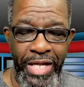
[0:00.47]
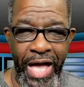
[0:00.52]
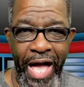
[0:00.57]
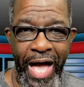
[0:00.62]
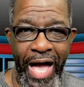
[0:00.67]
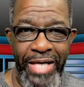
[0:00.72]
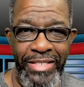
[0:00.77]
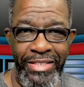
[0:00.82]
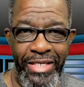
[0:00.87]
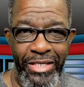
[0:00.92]

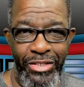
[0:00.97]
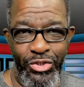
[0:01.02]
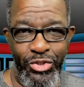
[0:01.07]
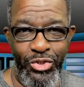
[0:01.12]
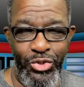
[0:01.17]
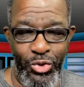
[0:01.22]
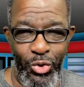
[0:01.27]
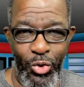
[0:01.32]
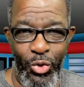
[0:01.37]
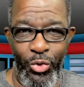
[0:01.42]
has a
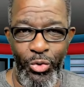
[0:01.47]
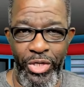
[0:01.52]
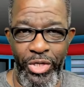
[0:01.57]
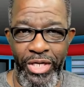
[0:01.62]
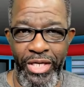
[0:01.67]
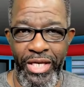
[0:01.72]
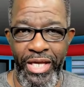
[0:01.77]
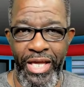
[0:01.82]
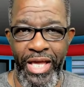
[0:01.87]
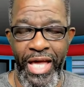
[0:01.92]
story,
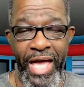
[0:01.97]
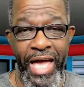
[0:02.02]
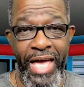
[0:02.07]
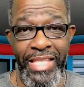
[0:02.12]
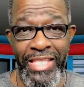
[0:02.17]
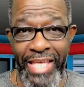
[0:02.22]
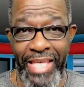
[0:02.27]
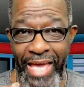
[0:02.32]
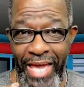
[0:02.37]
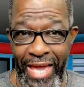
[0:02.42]

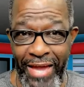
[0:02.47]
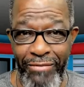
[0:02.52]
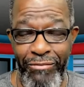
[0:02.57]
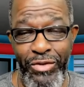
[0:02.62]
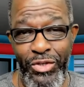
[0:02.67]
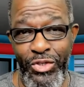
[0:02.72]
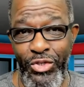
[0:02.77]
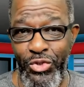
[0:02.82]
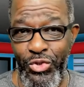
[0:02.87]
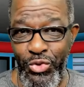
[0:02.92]
and
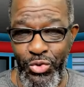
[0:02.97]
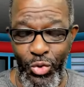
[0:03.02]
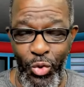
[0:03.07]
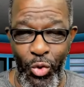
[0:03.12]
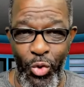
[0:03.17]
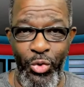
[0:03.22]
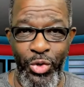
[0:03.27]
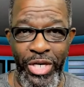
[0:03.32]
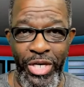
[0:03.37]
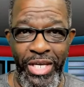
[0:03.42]
every
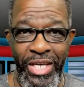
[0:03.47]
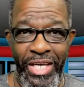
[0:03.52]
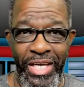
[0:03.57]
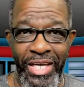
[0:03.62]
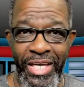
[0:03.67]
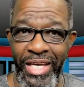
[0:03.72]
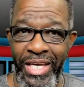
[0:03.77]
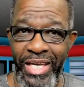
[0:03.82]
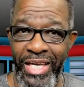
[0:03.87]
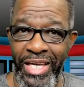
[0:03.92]
story
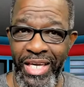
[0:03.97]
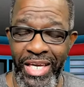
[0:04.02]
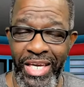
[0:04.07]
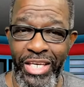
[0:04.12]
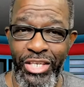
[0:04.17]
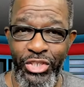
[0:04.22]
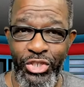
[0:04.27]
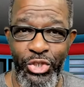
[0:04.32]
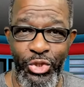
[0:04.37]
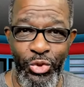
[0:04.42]

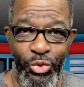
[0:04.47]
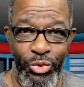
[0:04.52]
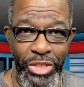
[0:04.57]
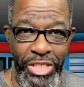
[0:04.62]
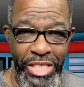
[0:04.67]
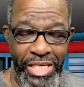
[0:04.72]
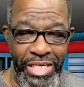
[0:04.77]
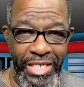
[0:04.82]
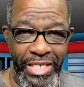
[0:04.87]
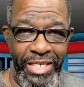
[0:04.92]
is
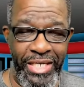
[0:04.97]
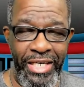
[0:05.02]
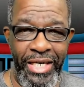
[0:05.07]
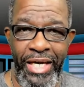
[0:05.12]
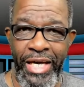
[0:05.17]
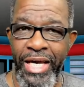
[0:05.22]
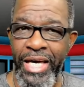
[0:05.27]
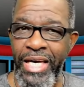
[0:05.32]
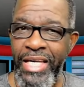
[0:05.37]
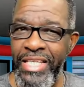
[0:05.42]
unique.
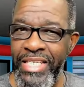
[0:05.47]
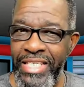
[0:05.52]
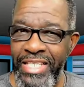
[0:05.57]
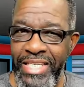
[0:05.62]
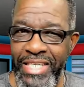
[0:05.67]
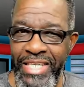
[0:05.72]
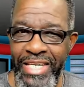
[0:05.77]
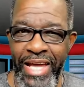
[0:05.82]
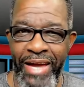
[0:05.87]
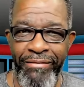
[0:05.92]

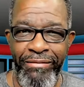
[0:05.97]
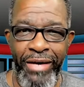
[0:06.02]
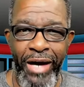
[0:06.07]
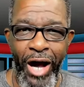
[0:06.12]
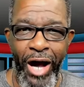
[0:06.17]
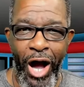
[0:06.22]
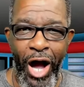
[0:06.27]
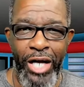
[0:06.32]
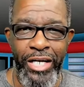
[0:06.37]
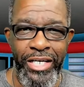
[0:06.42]

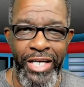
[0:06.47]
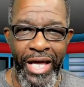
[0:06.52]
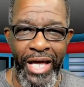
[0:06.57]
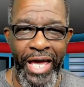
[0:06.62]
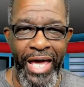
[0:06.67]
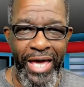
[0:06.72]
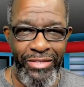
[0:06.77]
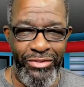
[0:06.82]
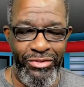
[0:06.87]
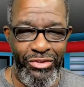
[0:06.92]
Never
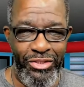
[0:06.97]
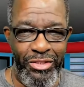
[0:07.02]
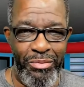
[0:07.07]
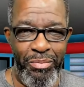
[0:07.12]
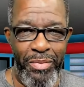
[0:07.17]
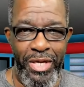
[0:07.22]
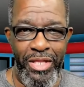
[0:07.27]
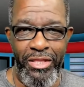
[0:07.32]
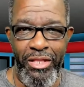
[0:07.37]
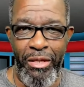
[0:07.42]

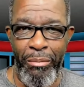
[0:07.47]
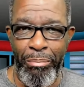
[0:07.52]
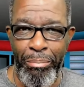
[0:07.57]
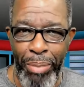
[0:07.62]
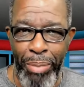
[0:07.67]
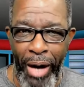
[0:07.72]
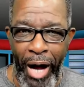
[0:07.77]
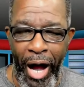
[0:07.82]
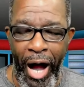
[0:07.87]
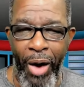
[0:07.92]
underestimate the
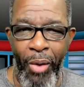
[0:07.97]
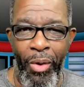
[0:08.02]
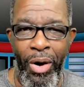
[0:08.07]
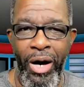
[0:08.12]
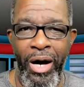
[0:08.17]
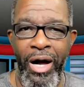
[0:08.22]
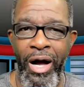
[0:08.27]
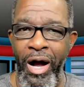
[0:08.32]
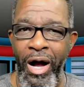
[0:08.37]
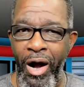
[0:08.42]

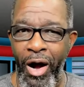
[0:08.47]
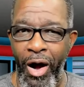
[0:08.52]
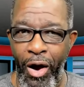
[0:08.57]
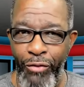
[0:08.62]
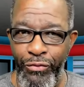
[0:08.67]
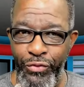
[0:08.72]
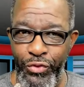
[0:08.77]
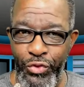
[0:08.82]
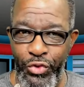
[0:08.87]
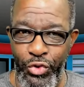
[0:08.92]
power
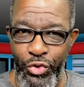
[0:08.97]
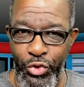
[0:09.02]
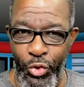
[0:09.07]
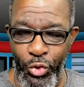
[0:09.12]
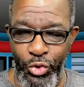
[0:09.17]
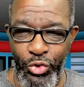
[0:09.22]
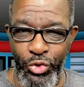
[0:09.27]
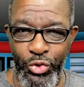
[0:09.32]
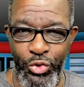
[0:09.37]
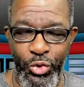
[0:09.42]
of
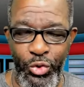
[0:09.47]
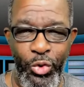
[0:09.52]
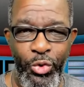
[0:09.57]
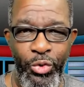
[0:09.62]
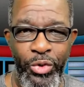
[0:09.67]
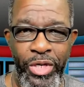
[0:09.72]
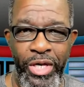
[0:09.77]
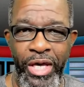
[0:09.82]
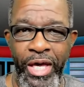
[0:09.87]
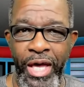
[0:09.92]
your
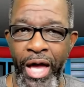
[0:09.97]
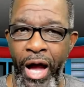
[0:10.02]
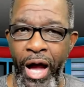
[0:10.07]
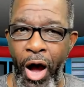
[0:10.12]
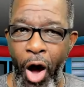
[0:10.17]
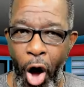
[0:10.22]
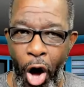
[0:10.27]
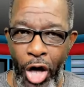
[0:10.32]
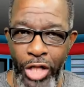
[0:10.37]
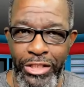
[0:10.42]
story.
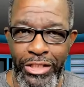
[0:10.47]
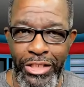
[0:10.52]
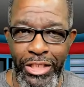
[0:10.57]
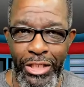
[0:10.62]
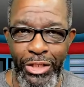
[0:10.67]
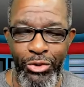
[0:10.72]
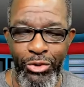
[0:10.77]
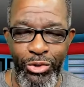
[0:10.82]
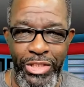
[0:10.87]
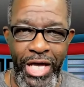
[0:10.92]

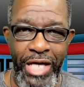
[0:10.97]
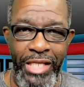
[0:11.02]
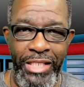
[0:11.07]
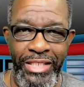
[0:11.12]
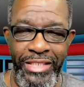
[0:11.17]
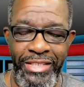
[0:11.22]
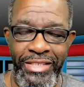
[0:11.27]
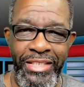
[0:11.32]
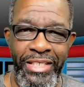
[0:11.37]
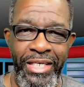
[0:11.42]
Until you tell
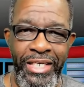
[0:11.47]
it,